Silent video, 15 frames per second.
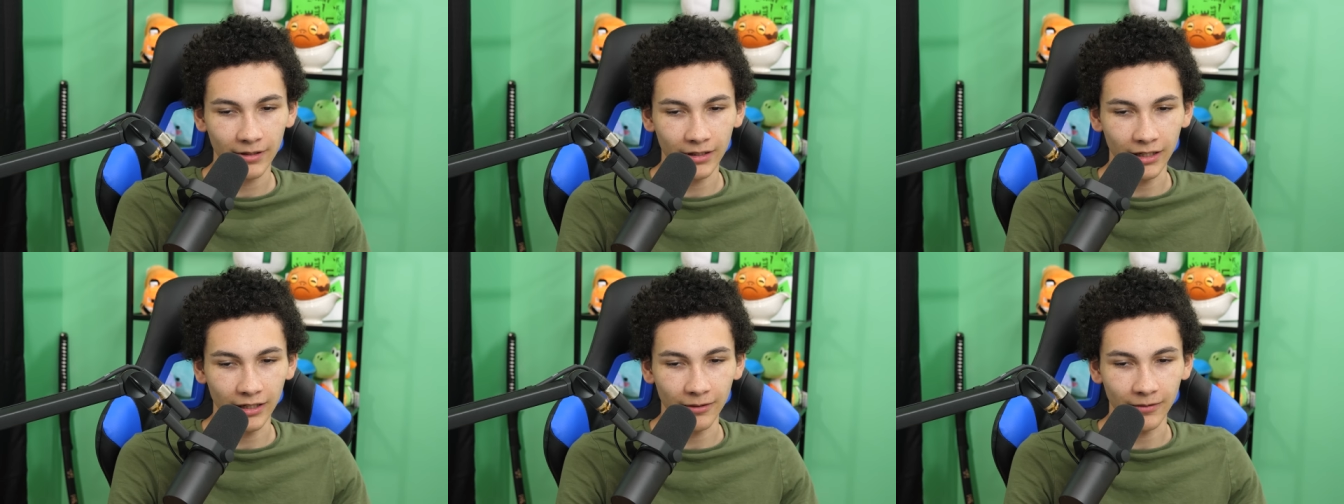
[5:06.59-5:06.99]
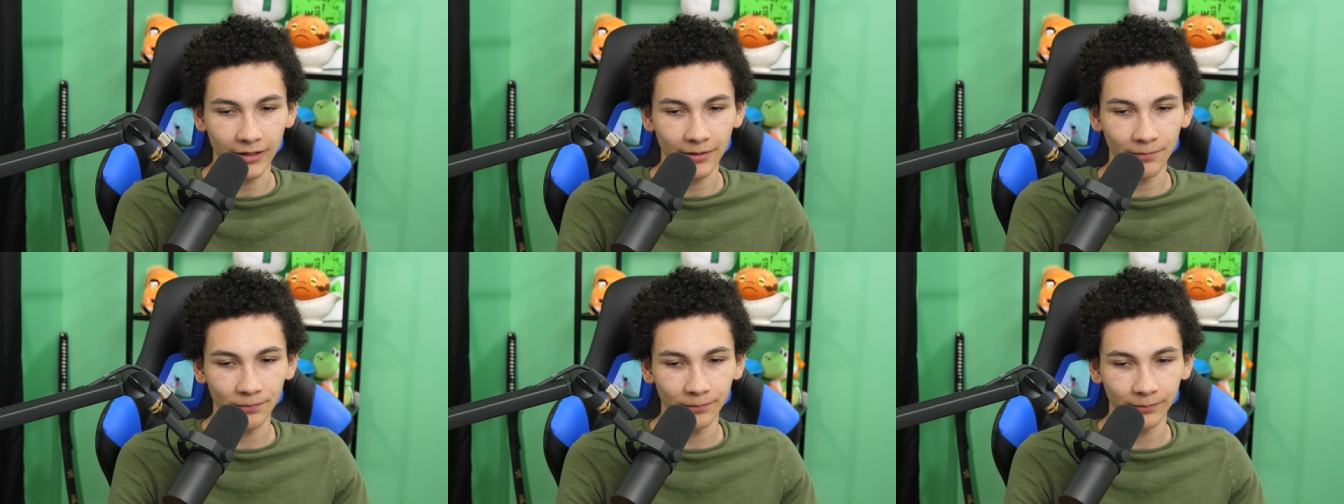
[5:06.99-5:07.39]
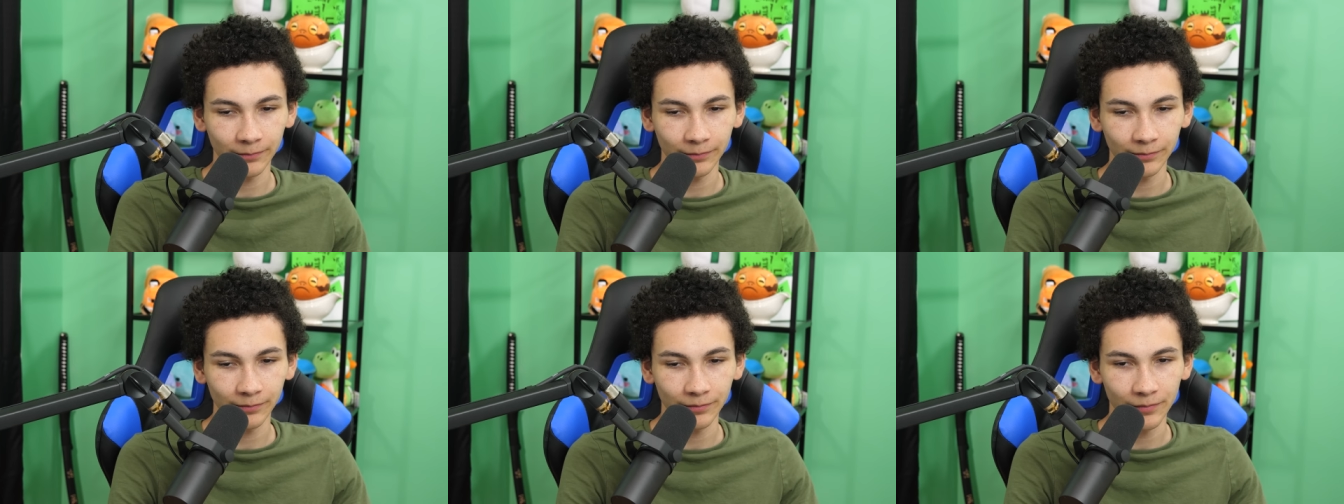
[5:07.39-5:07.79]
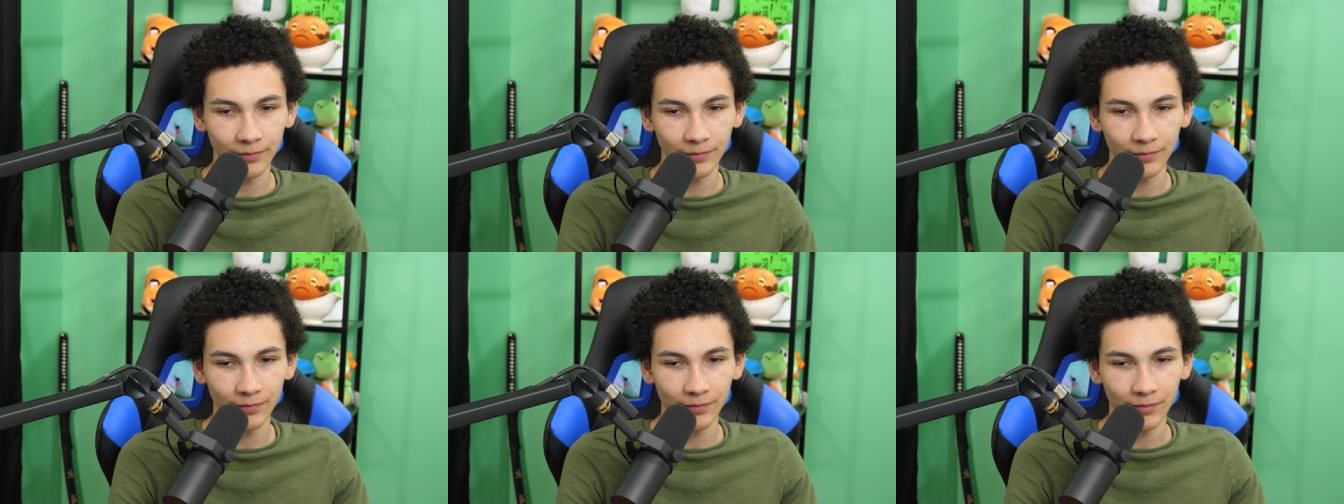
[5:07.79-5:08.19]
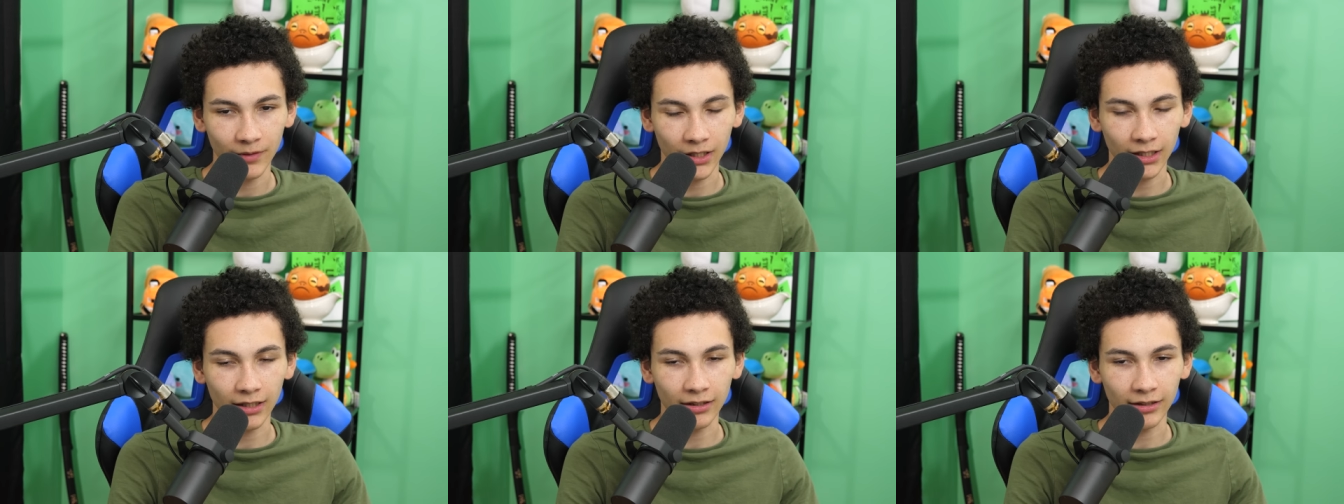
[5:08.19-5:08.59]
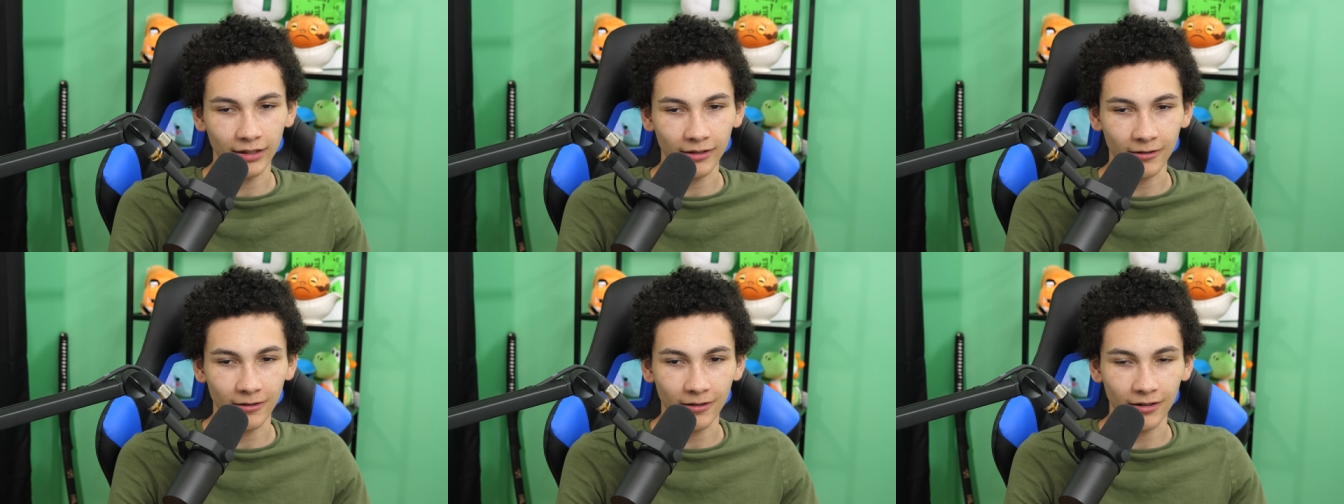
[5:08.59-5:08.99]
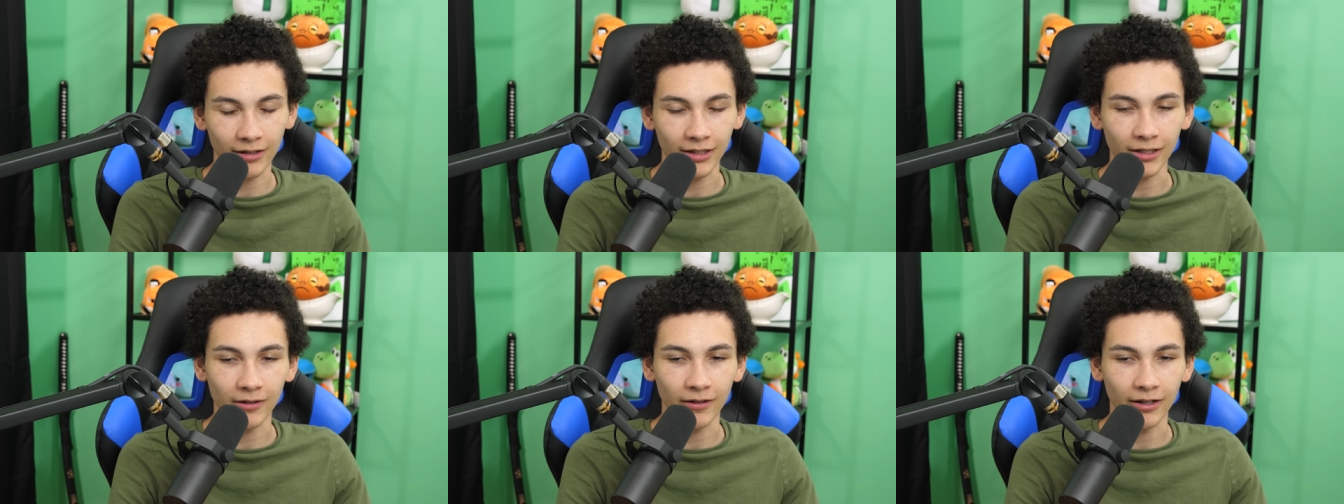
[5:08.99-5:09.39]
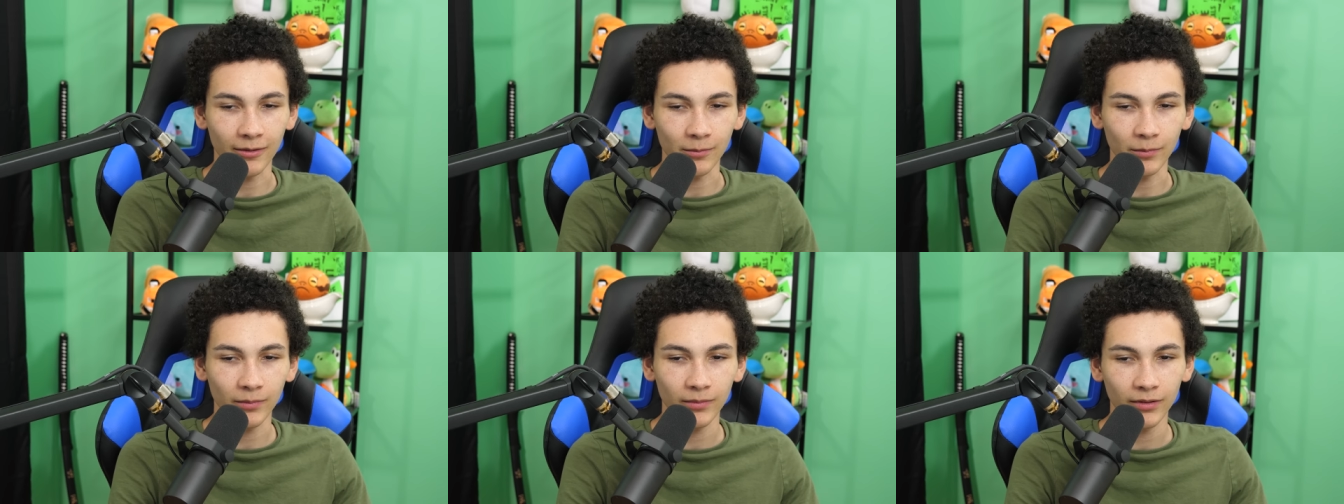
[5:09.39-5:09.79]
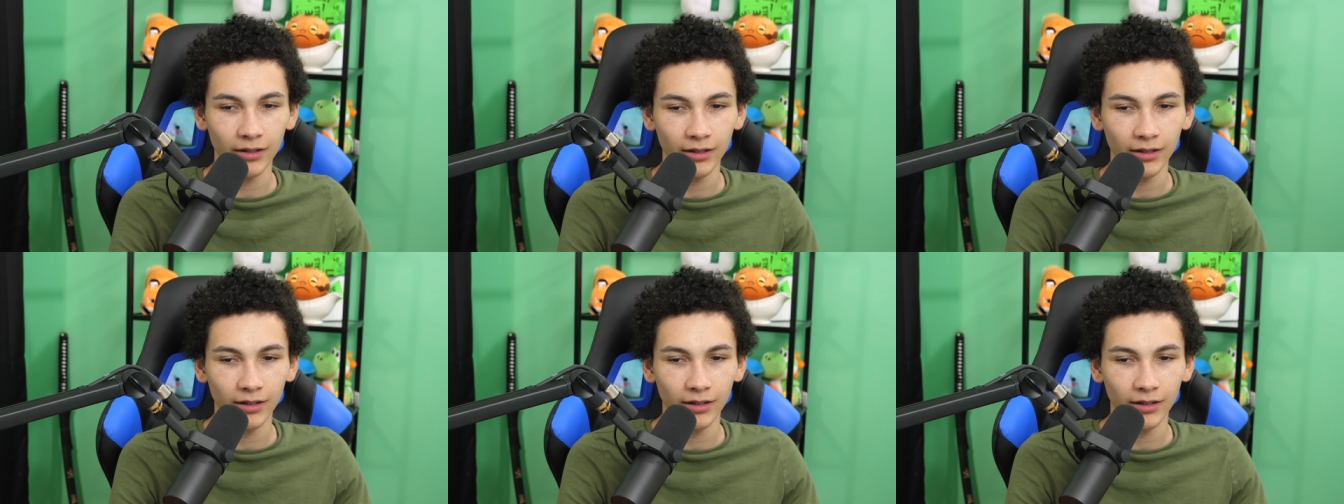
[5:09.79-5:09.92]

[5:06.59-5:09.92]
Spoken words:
Anyway, I got the echocardiogram.